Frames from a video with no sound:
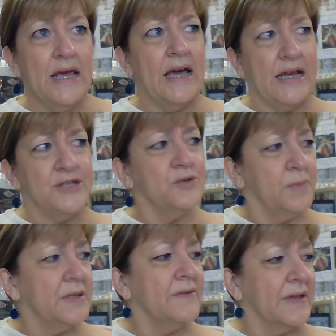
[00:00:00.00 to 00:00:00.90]
I do
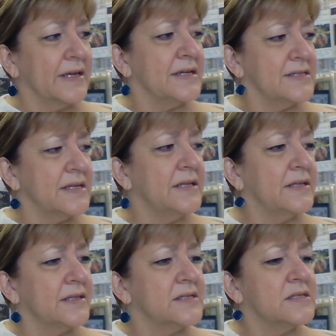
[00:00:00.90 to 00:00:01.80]
believe, like I said,
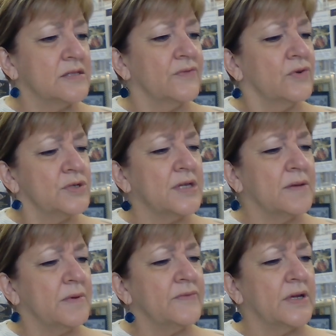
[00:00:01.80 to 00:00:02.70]
that this is the first
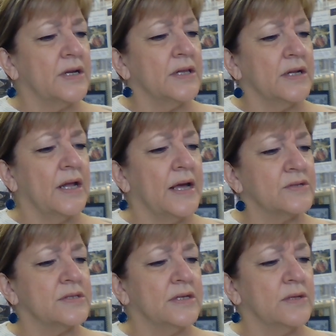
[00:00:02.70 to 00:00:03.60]
time I've done a little
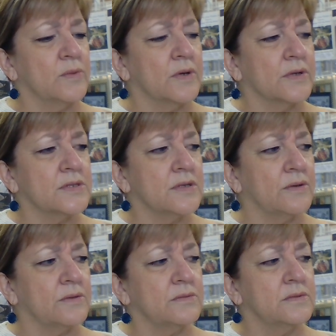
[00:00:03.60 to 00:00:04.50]
house needlework,
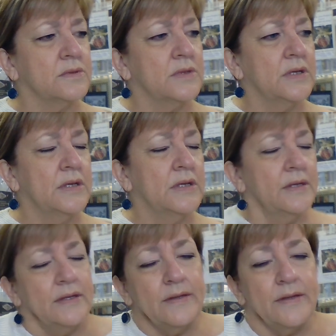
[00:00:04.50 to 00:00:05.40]
so
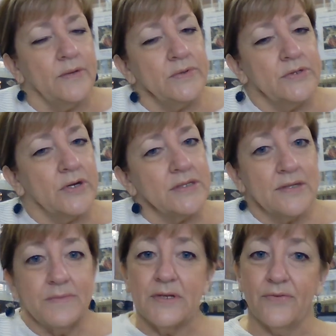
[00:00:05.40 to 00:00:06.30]
I thought we'd try
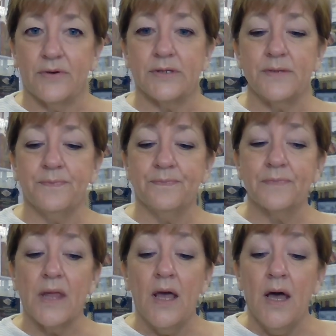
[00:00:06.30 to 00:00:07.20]
something different.
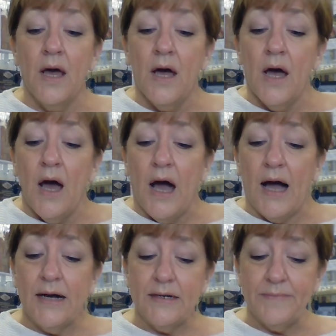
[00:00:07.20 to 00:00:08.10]

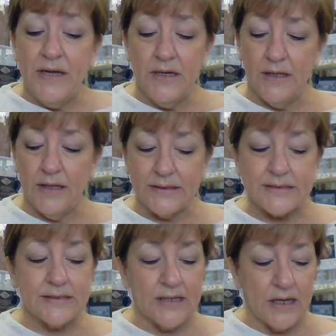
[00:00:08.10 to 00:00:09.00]
Let's
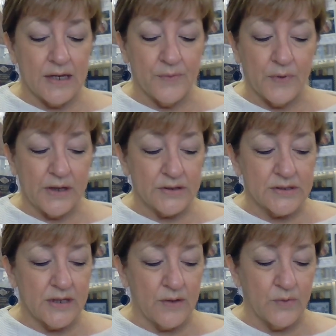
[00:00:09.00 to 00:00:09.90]
see, what else
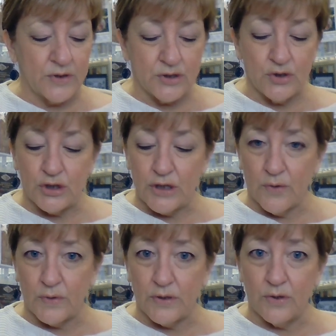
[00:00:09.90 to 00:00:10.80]
did I wish to share
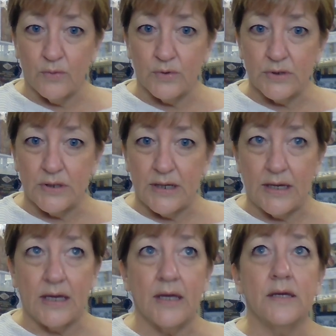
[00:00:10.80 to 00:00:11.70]
with you
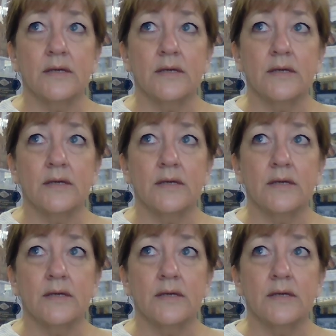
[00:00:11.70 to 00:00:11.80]
today?